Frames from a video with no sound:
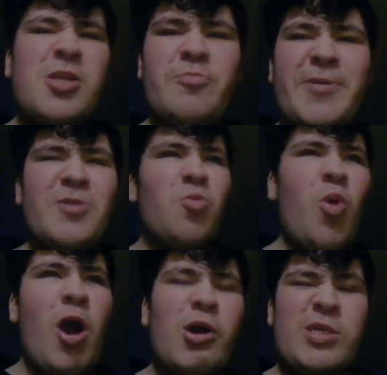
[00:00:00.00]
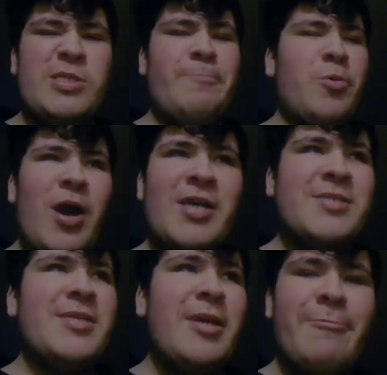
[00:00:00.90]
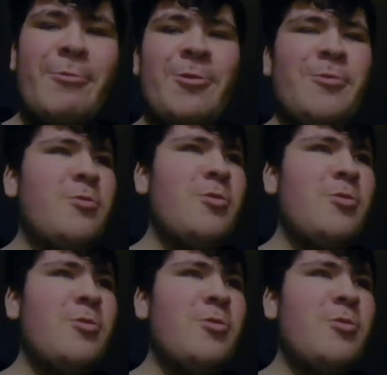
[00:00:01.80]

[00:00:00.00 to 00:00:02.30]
it'd be the worst place ever.